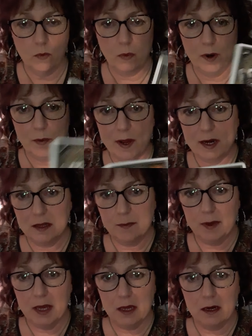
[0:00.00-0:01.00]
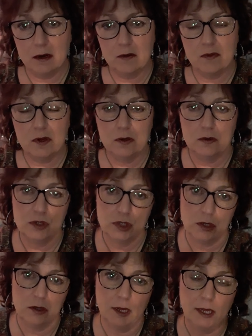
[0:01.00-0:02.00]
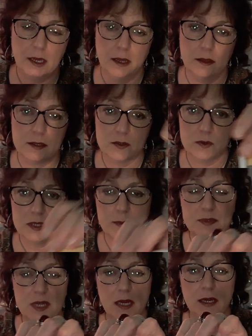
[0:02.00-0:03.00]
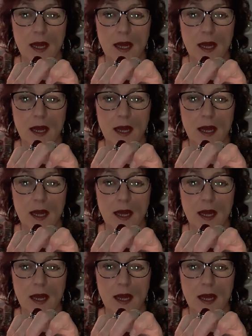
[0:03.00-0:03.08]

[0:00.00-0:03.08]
We're right at the beginning of a new journey, and this was upside